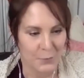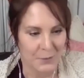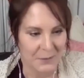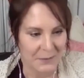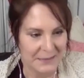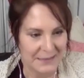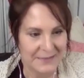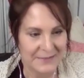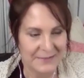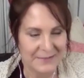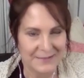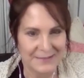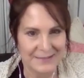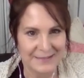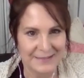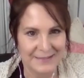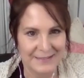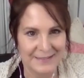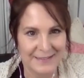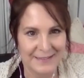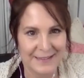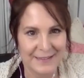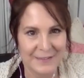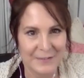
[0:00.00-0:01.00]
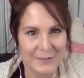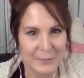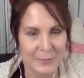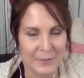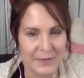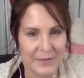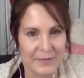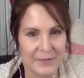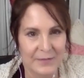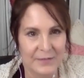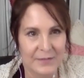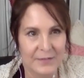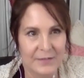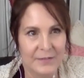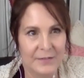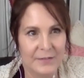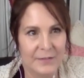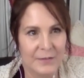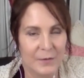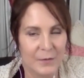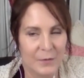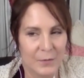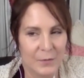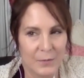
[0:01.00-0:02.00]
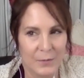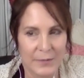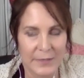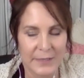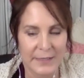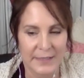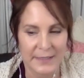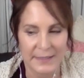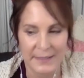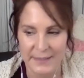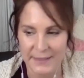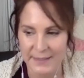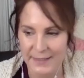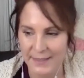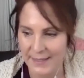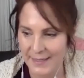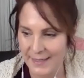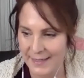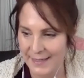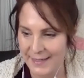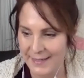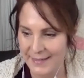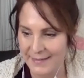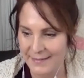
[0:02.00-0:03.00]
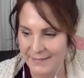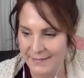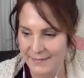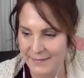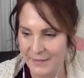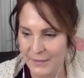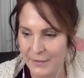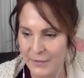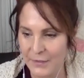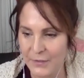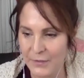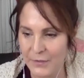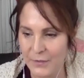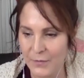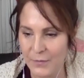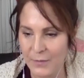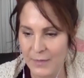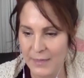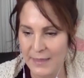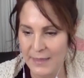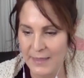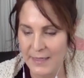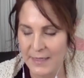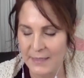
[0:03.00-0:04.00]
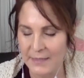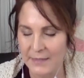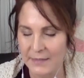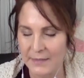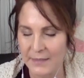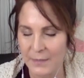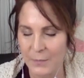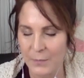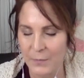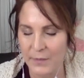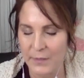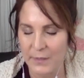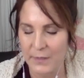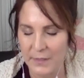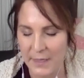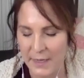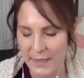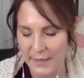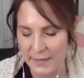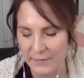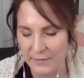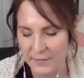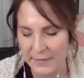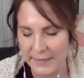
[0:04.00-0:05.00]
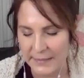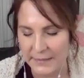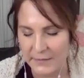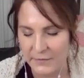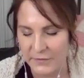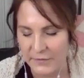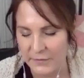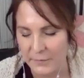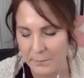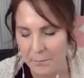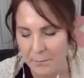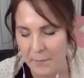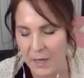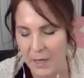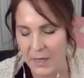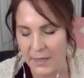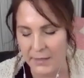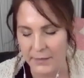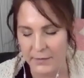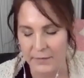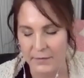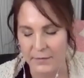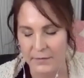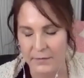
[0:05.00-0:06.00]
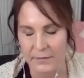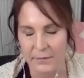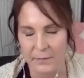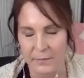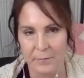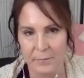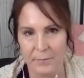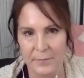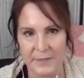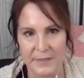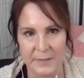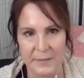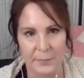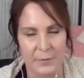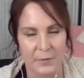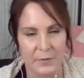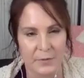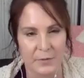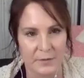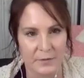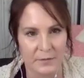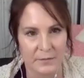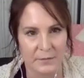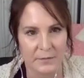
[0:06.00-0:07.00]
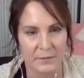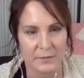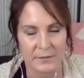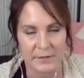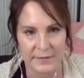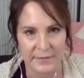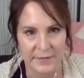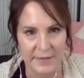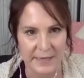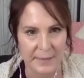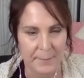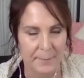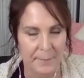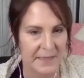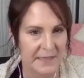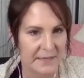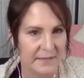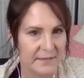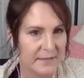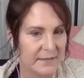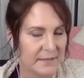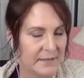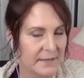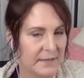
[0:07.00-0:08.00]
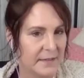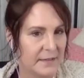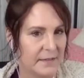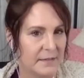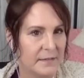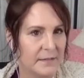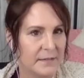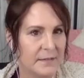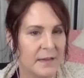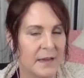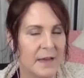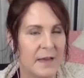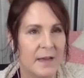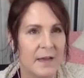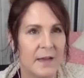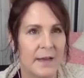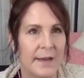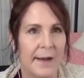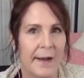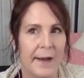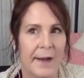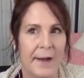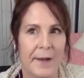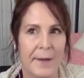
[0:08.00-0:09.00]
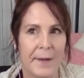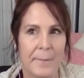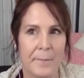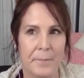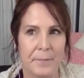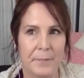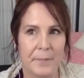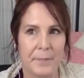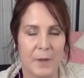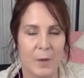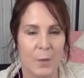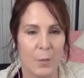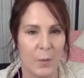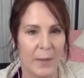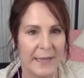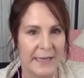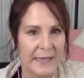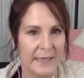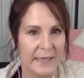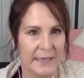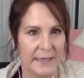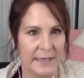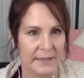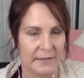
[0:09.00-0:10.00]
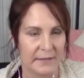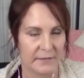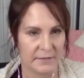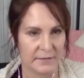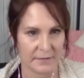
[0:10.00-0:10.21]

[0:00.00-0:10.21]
isn't. Surrender's so key. And, I think a lot of like just modern people living in big cities, awakenings